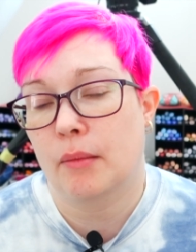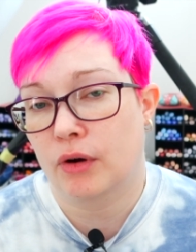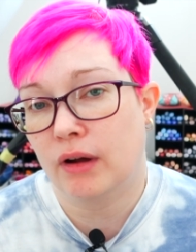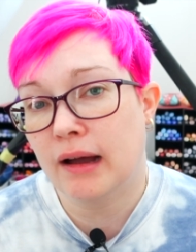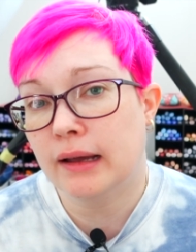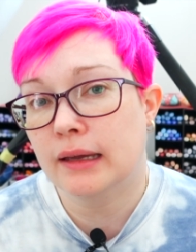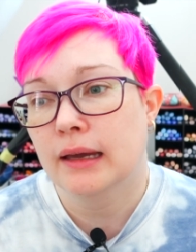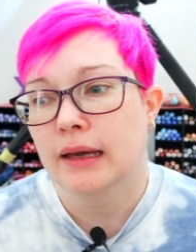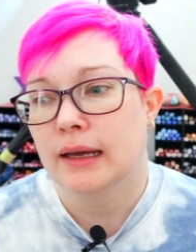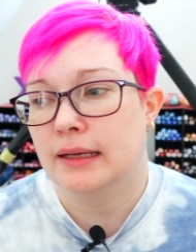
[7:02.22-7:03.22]
MRI.
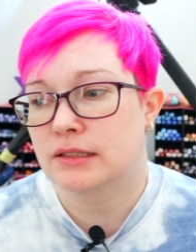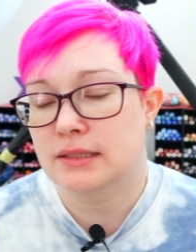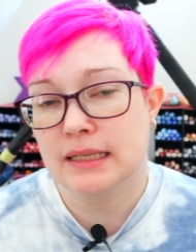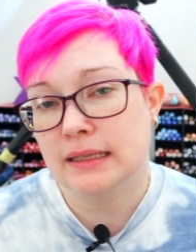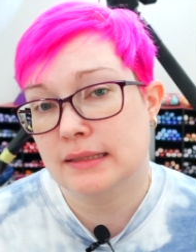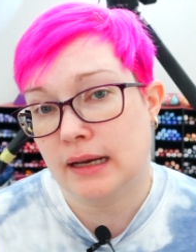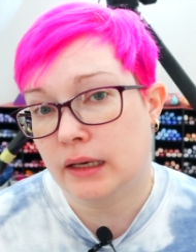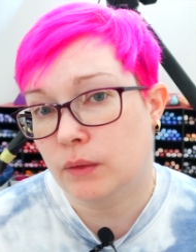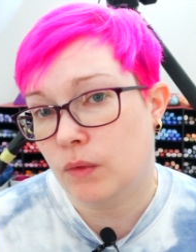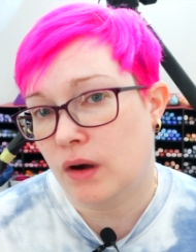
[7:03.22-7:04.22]
It's a teeny
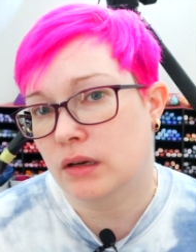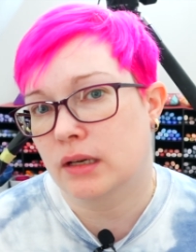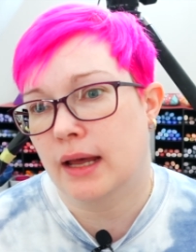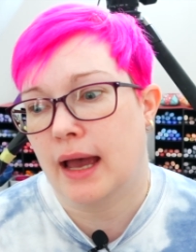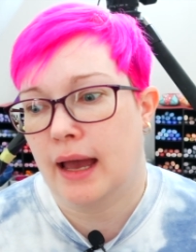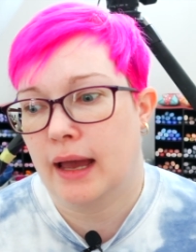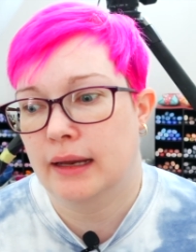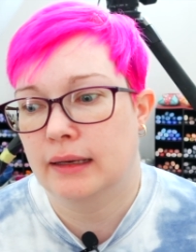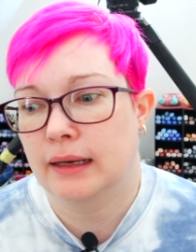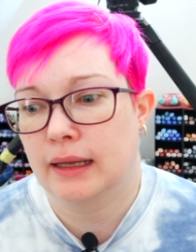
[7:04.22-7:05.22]
tiny one
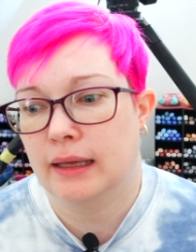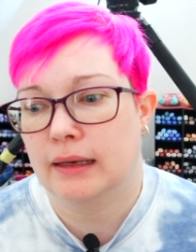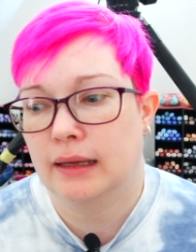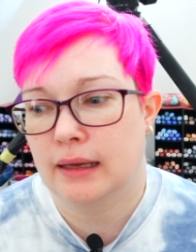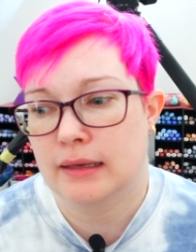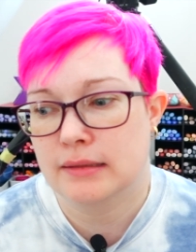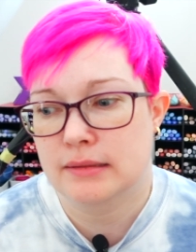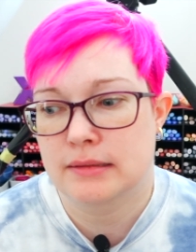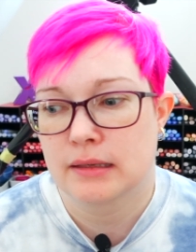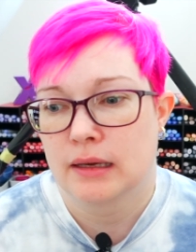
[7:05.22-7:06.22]
and it
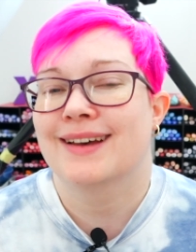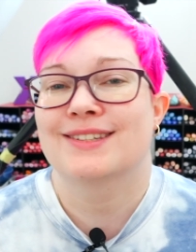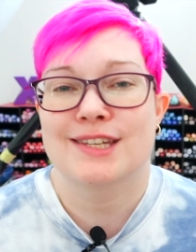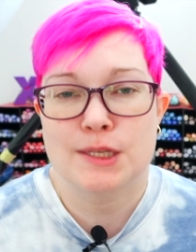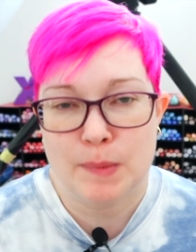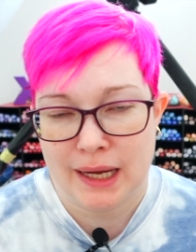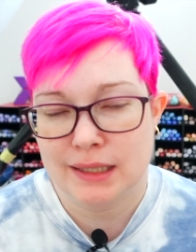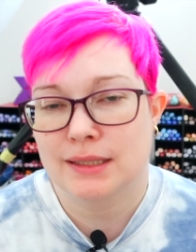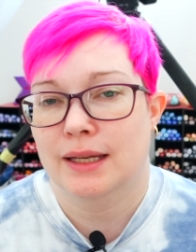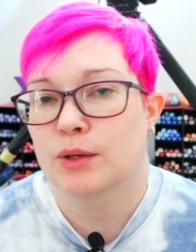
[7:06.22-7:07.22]
is a
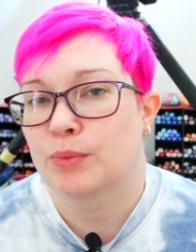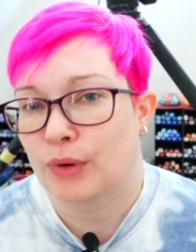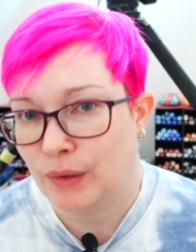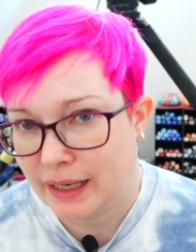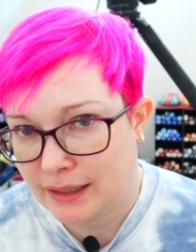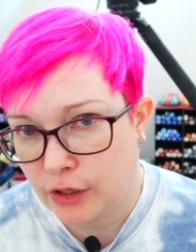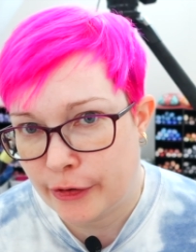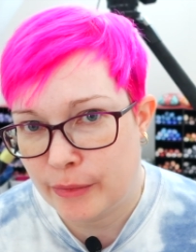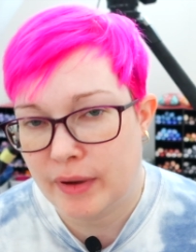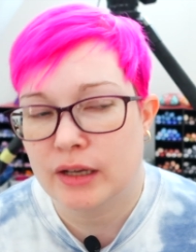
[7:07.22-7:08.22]
suspected
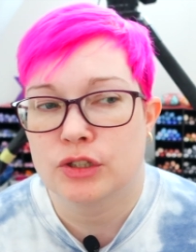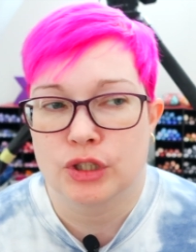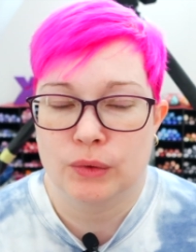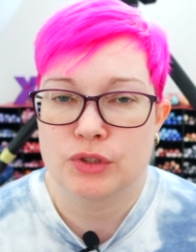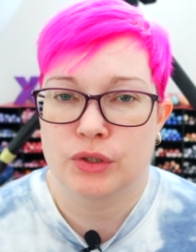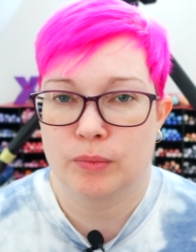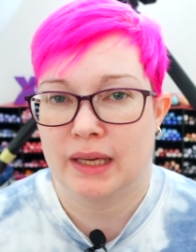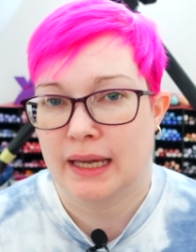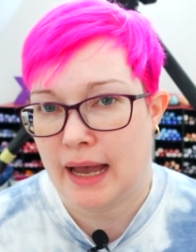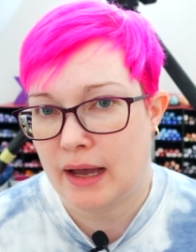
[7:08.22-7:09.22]
prolactinoma due to
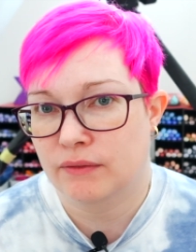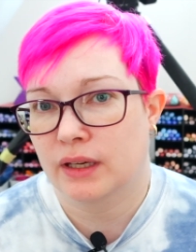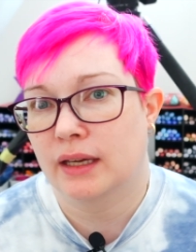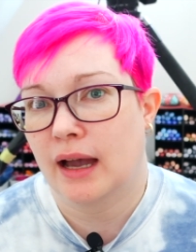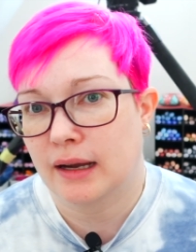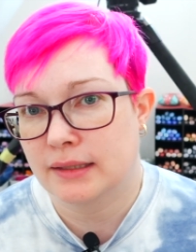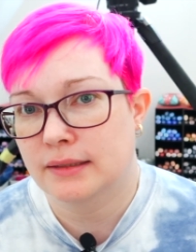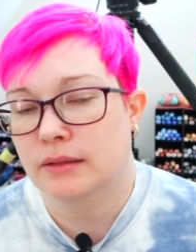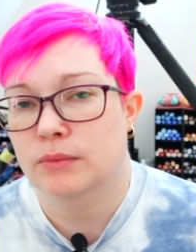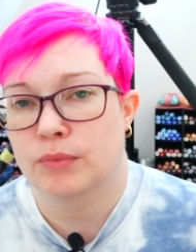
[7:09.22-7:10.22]
me having
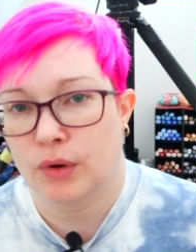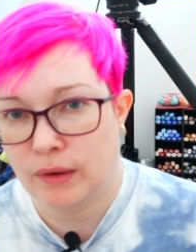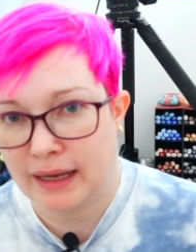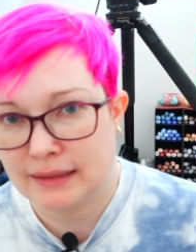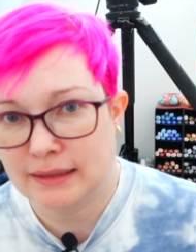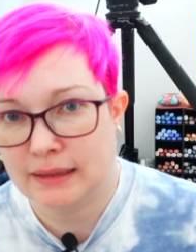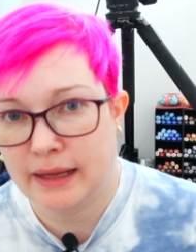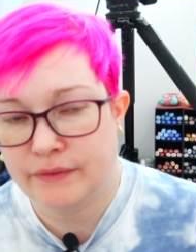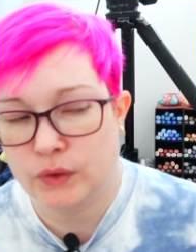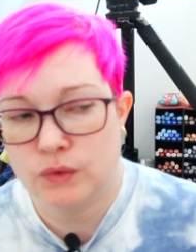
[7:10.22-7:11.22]
heightened prolactin
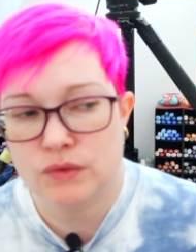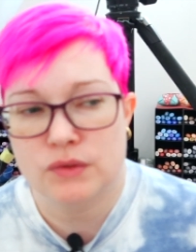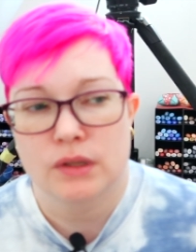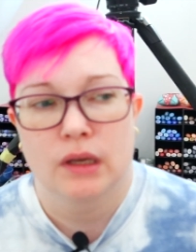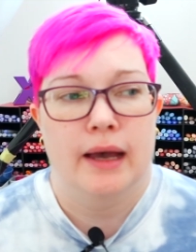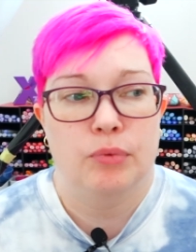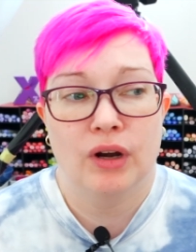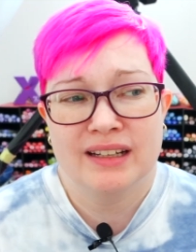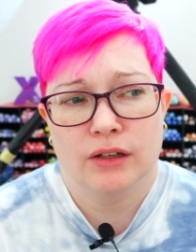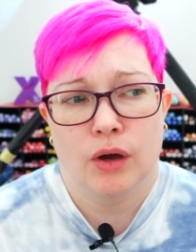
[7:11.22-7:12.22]
levels. A
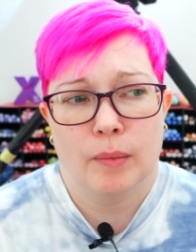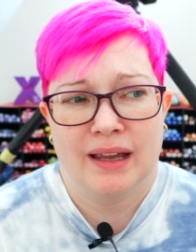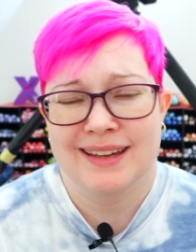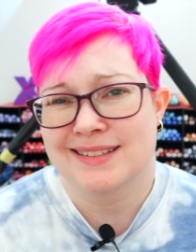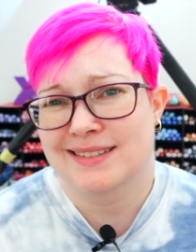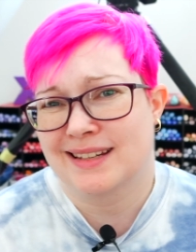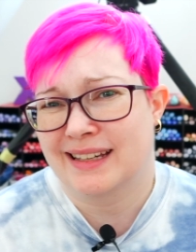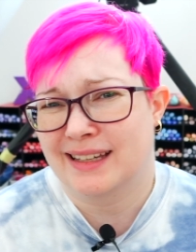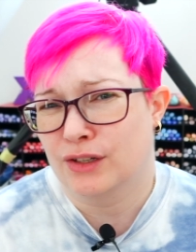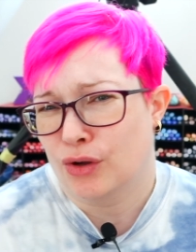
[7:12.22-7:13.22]
prolactinoma is
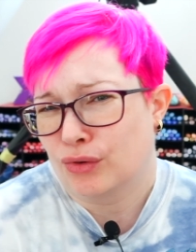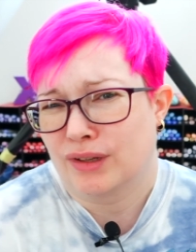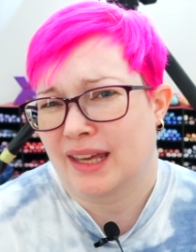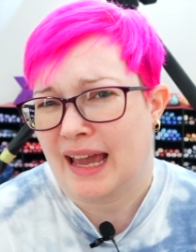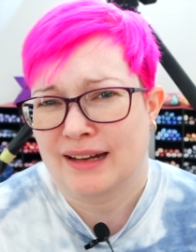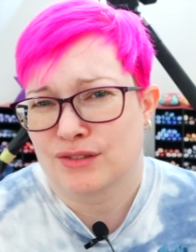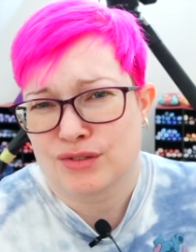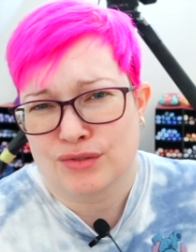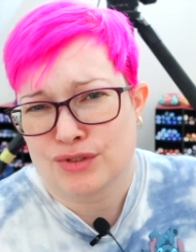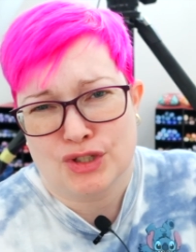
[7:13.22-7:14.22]
like a
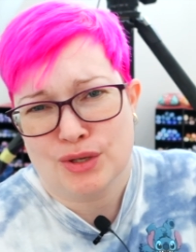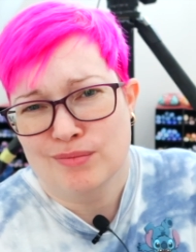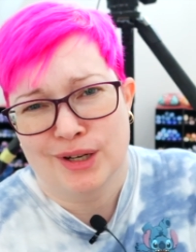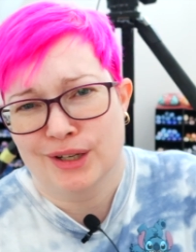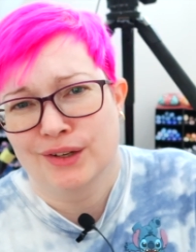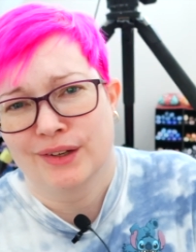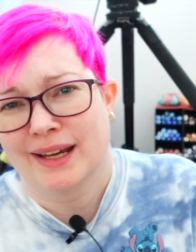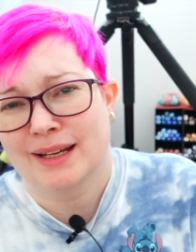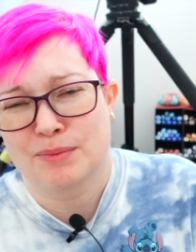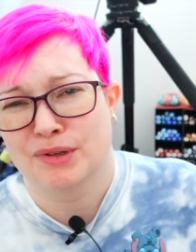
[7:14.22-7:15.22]
non-cancerous tumor.
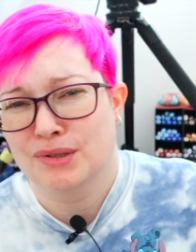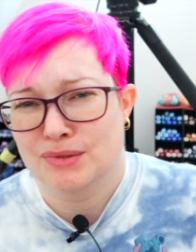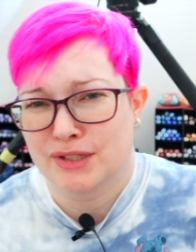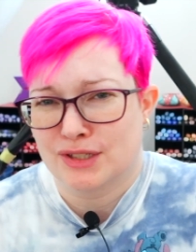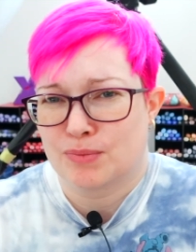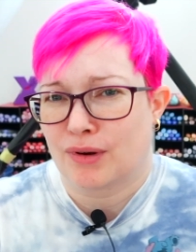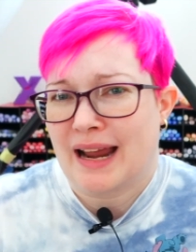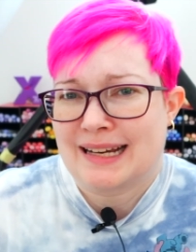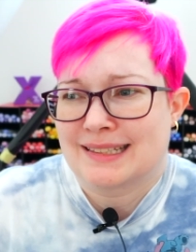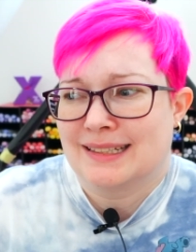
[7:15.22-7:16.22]
It produces
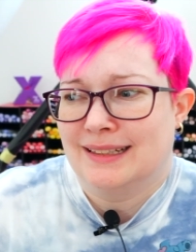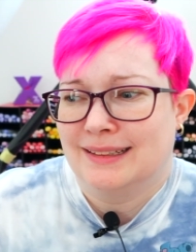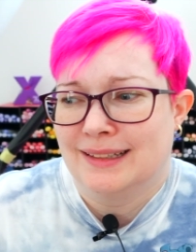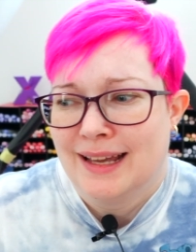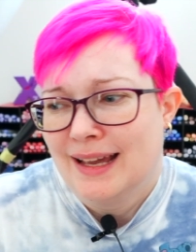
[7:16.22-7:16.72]
prolactin